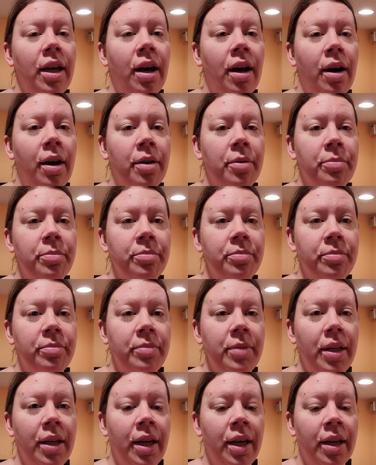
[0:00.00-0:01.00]
um,
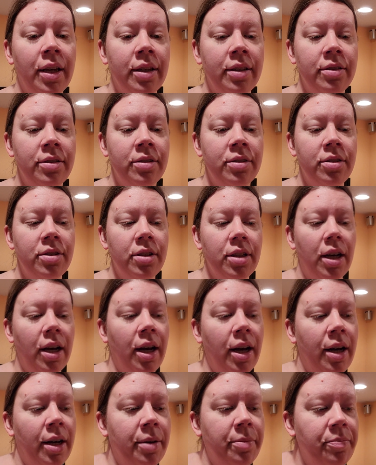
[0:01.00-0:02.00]
and
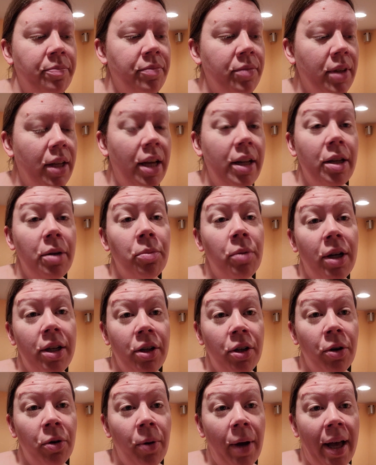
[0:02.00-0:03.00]
um, anyone
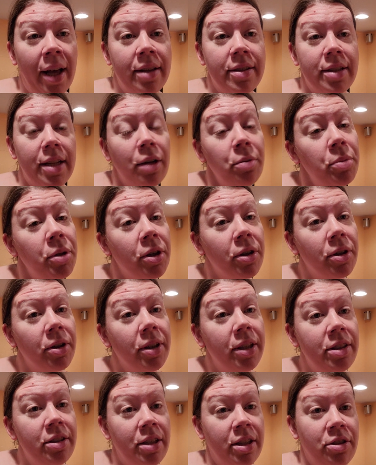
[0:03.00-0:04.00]
who has impure
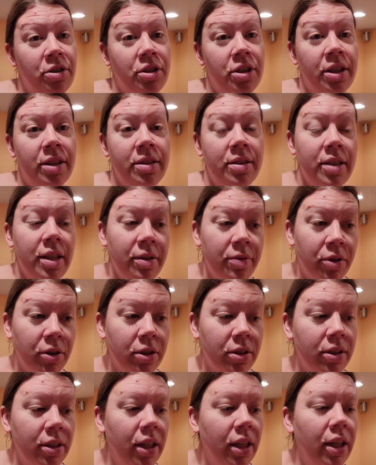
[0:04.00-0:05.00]
intentions
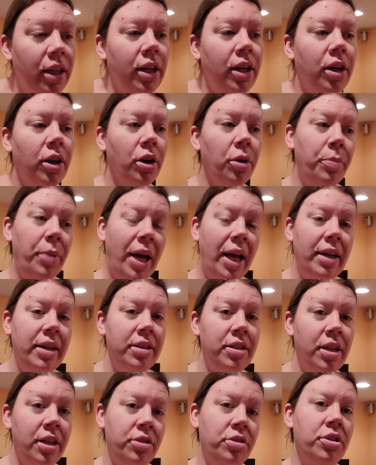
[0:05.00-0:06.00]
evil or bad
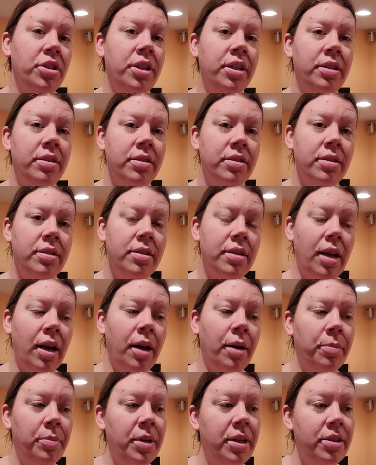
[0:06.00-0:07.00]
intentions
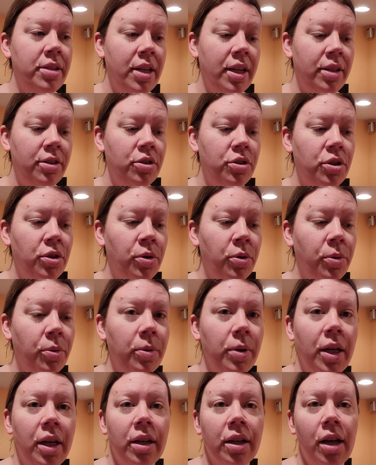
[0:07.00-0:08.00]
um, intent to
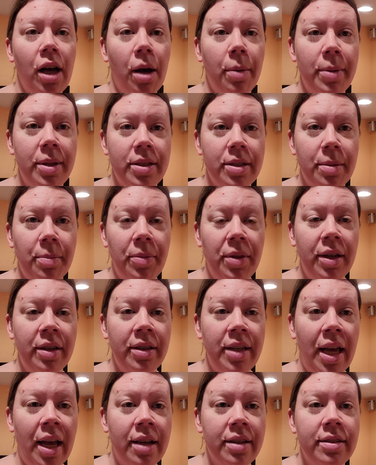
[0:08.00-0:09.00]
comment something
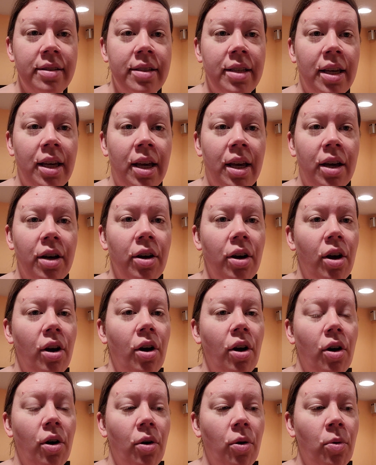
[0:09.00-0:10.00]
nasty
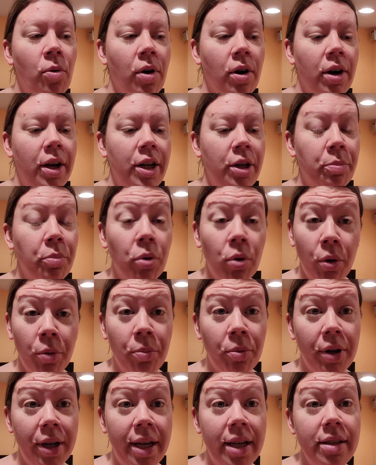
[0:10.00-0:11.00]
or
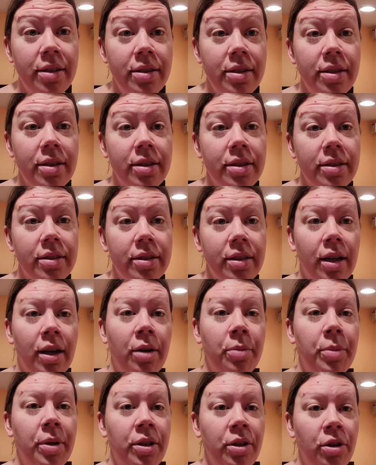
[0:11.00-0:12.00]
inappropriate
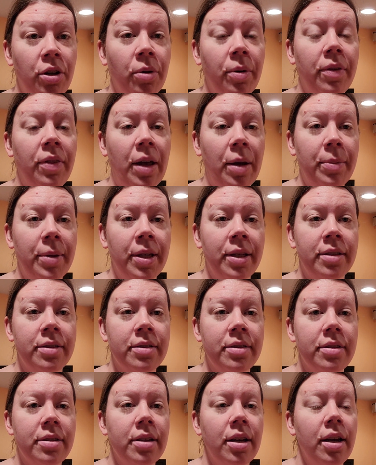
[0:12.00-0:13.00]
um, and you know what that
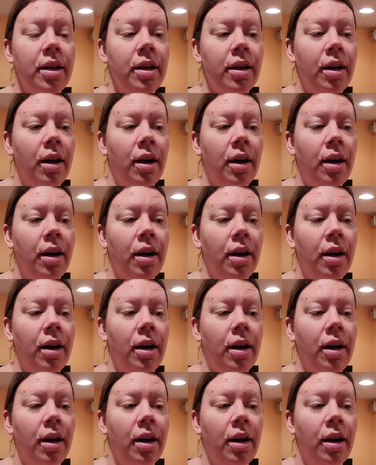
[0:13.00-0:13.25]
means